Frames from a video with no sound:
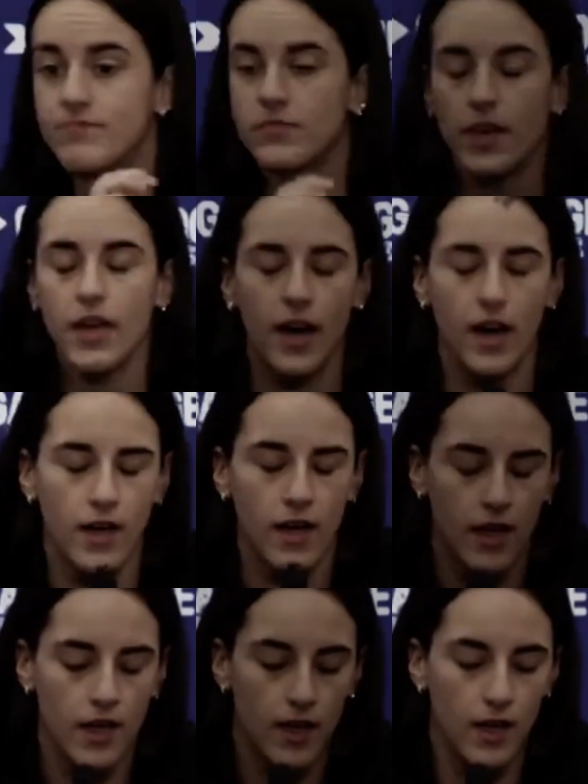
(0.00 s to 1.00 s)
revolt.
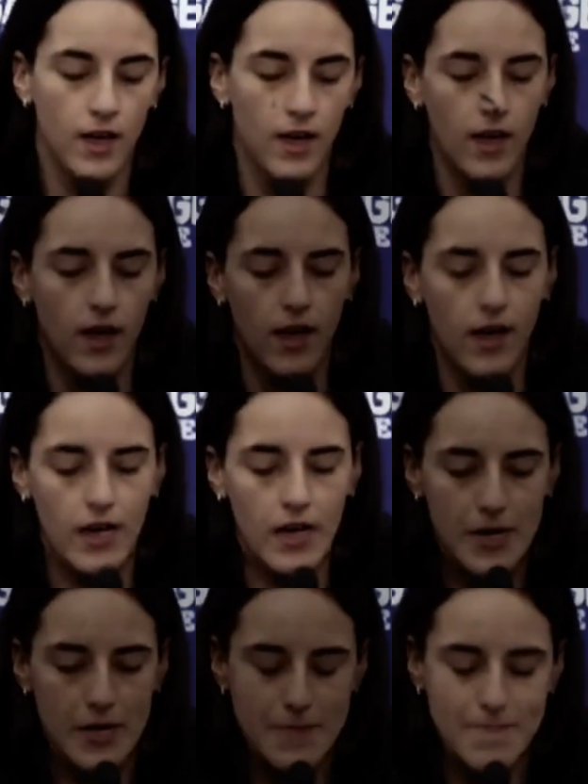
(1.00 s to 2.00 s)
If
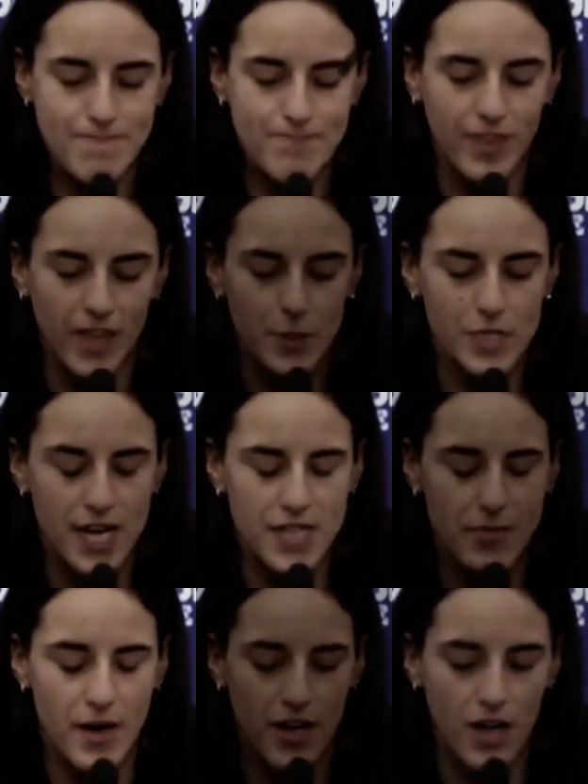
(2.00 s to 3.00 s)
looks could talk,
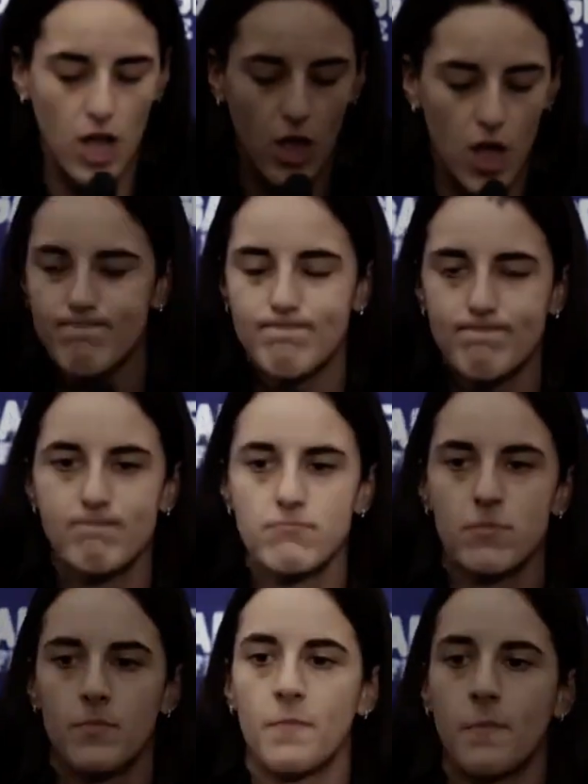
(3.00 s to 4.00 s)
theirs were shouting, "Do
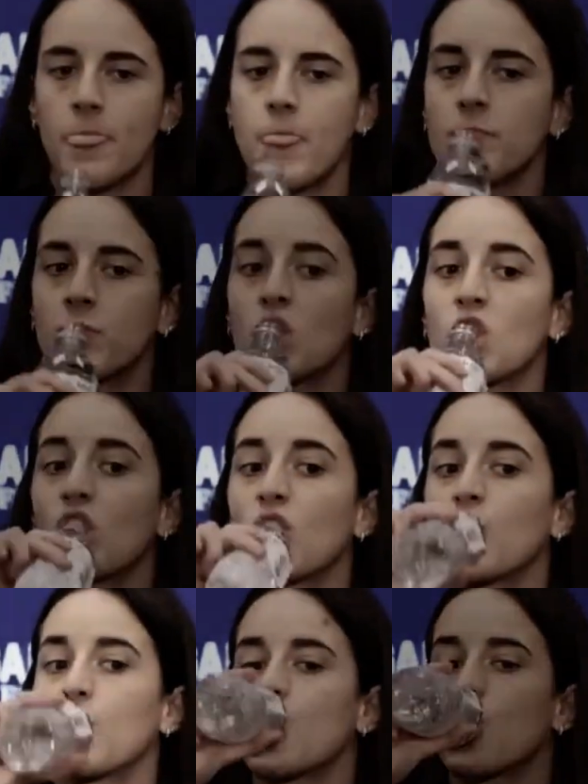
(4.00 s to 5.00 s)
something."
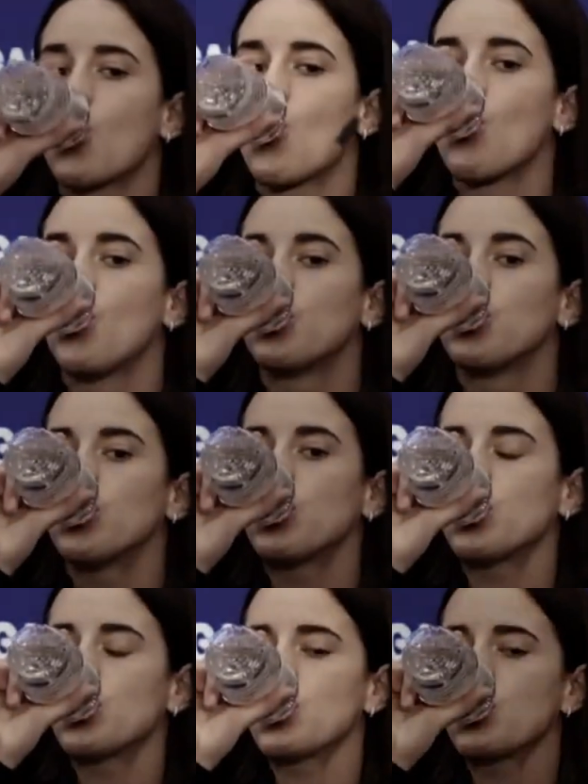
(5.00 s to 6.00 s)
Then boom,
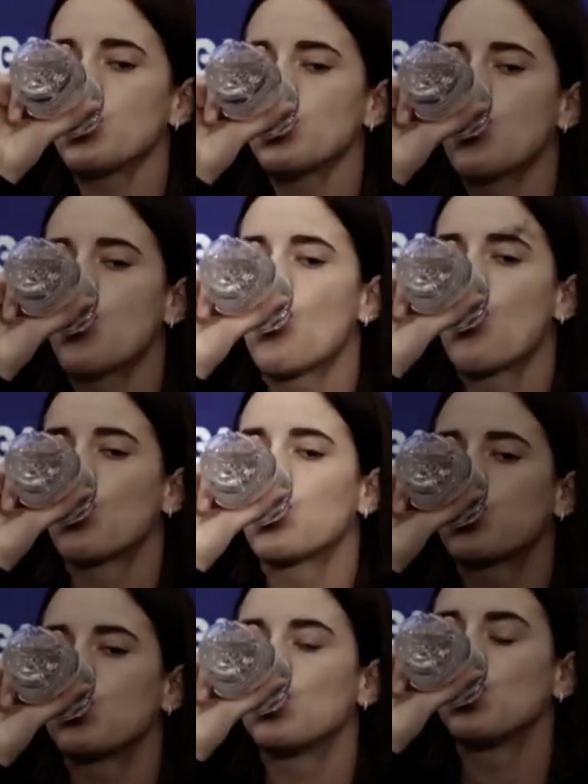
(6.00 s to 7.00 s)
Dunn's social media
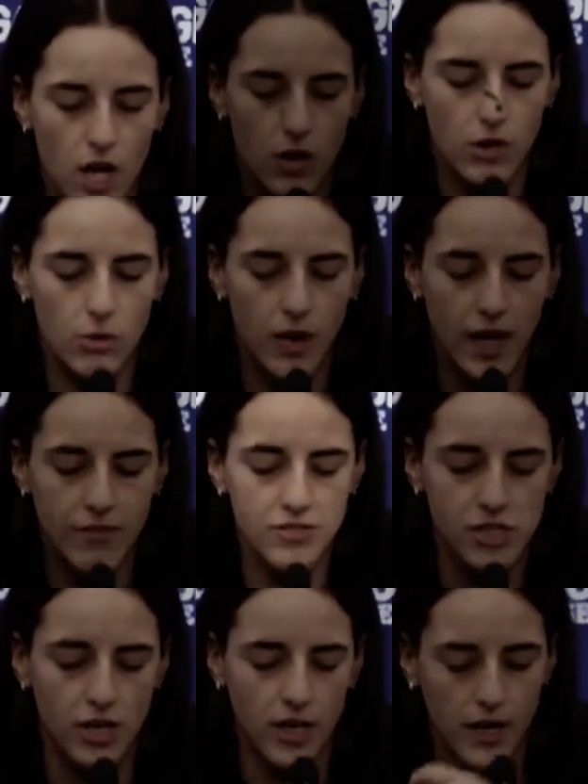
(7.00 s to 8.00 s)
post dropped like a
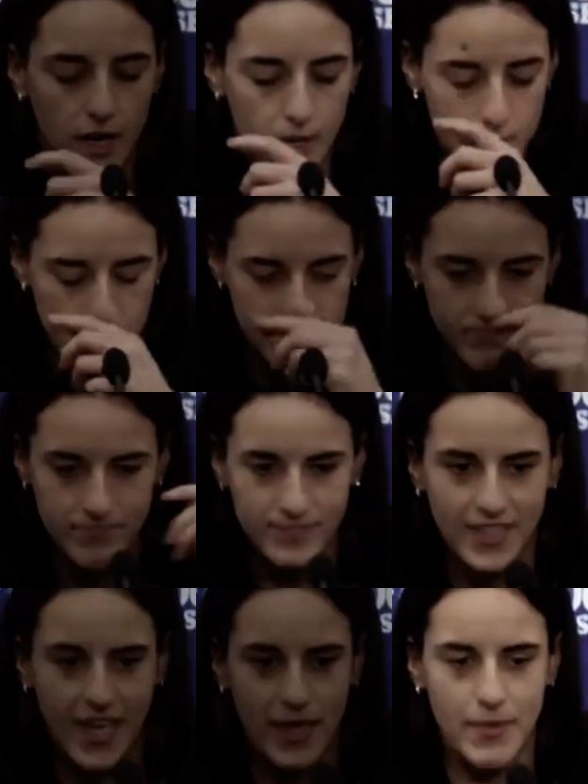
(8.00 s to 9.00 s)
grenade.
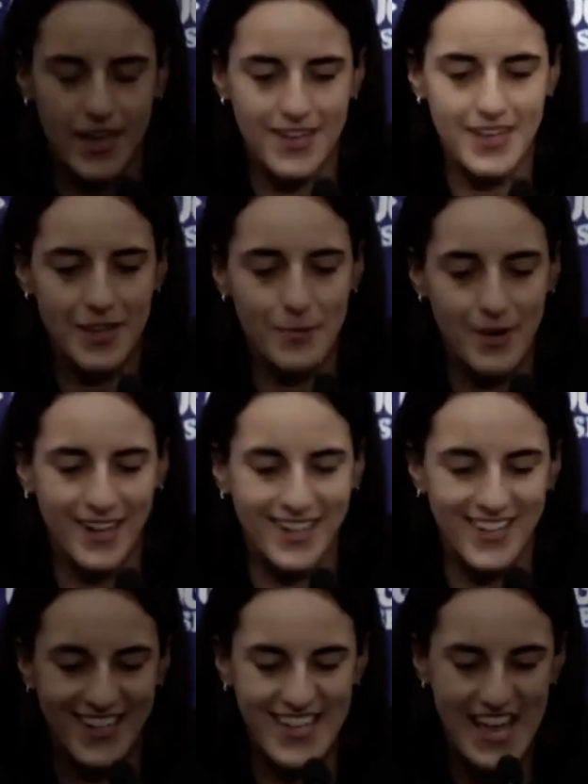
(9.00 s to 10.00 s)
This wasn't
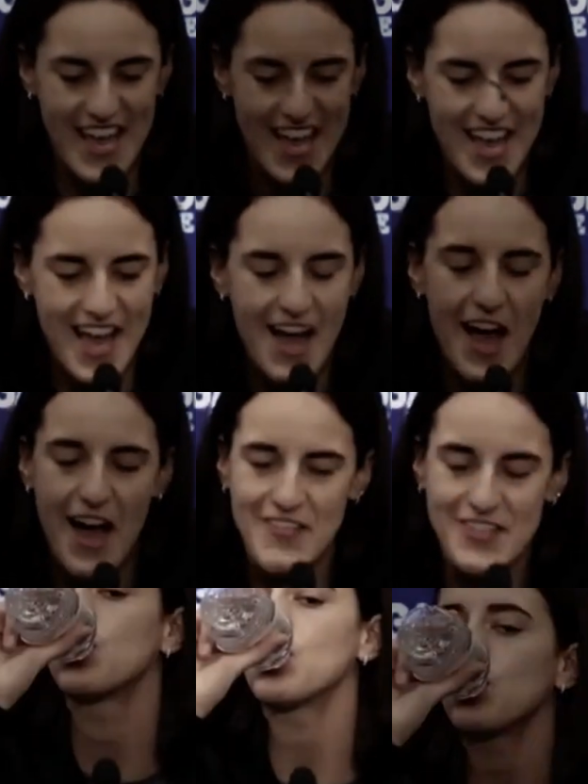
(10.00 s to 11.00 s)
vague criticism,
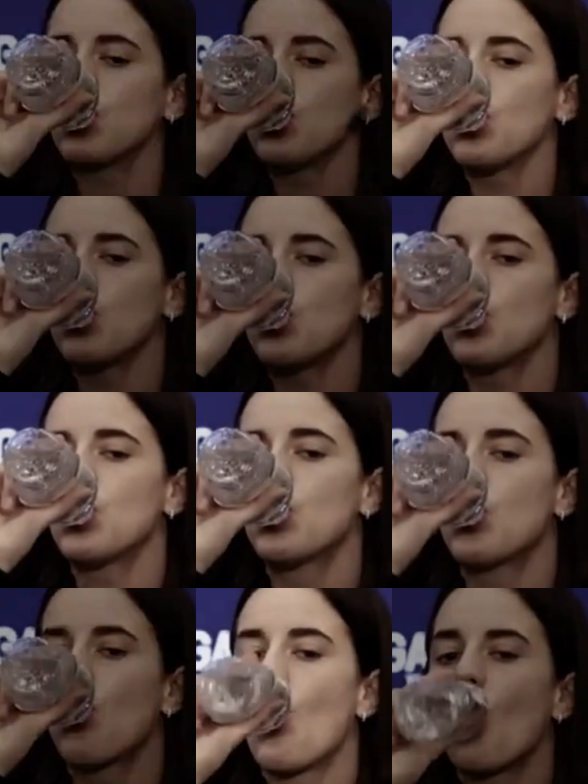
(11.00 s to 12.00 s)
it was a
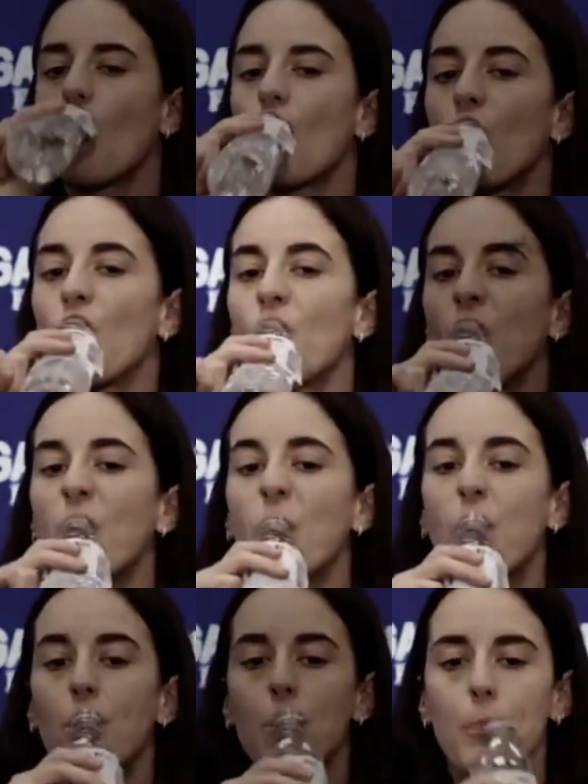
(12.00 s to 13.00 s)
masterclass in tactical
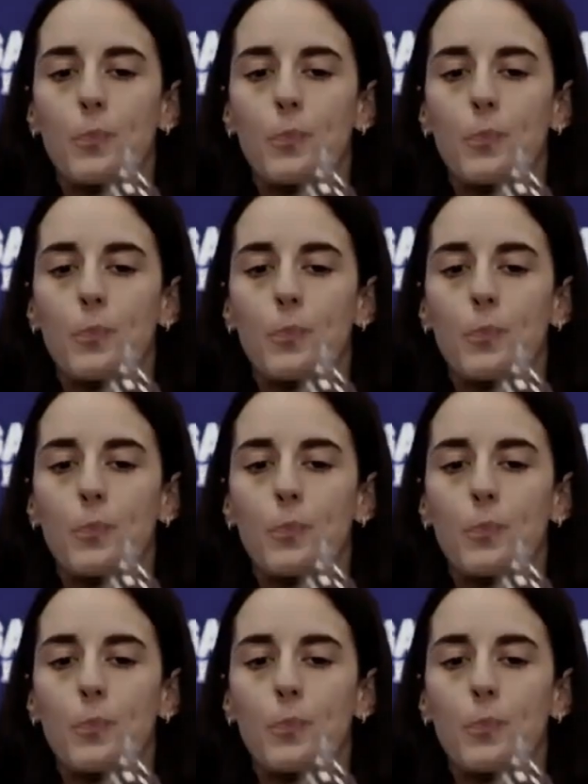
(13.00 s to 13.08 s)
shade.